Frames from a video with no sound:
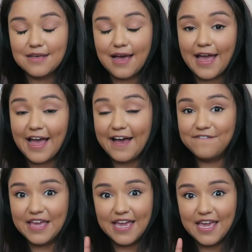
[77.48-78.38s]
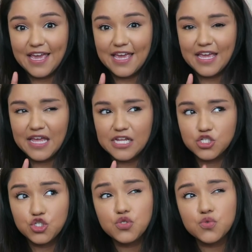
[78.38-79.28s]
I
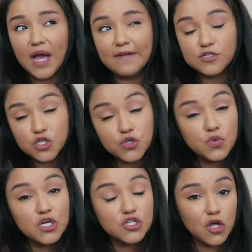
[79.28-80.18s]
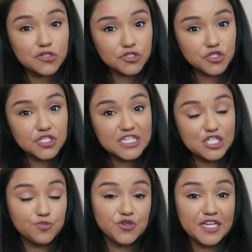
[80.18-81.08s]
have two Dollar
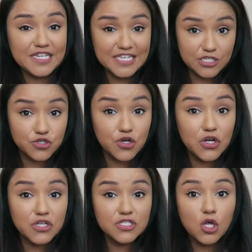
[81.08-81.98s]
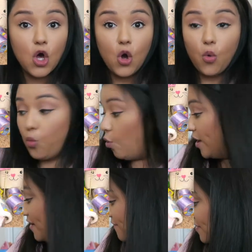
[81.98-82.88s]
Tree spring and Easter hauls.
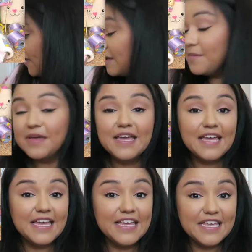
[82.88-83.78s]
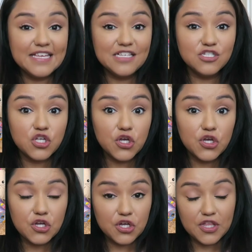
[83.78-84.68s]
One of them is
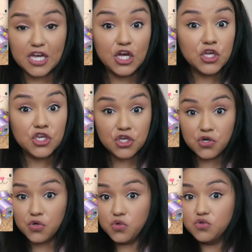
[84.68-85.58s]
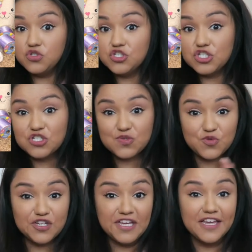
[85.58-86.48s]
like a huge
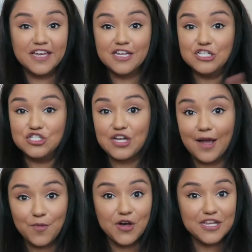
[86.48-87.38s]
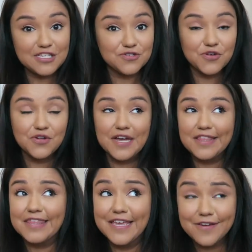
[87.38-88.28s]
spring jackpot Easter haul. I
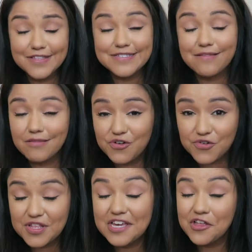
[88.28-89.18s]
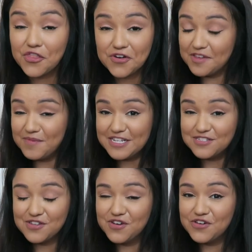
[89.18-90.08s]
think it was literally 30
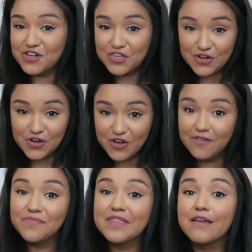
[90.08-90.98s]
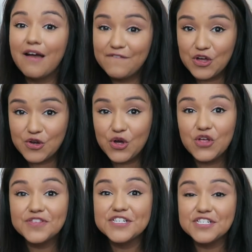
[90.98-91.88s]
minutes long, y'all. I found
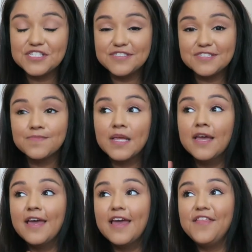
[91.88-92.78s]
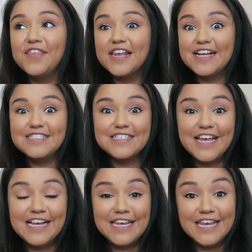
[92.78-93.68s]
all the goods. And then I did
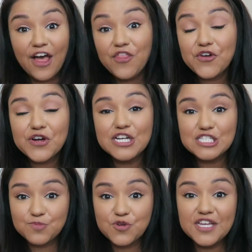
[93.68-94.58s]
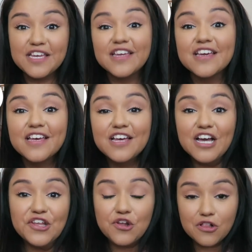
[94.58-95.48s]
another spring
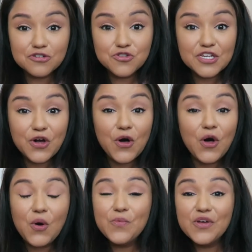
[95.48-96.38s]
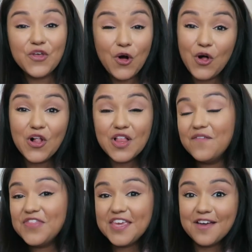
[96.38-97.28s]
Dollar Tree haul with all
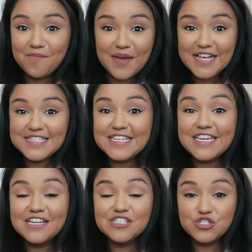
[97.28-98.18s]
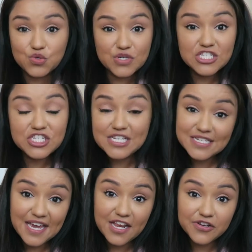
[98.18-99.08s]
of the amazing storage
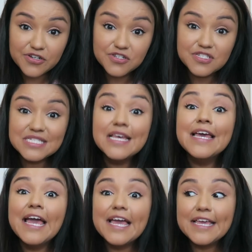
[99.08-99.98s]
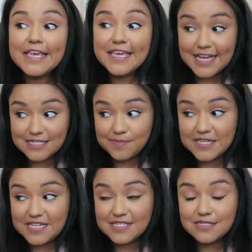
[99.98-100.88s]
containers. Yes,
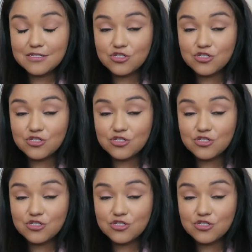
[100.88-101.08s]
please.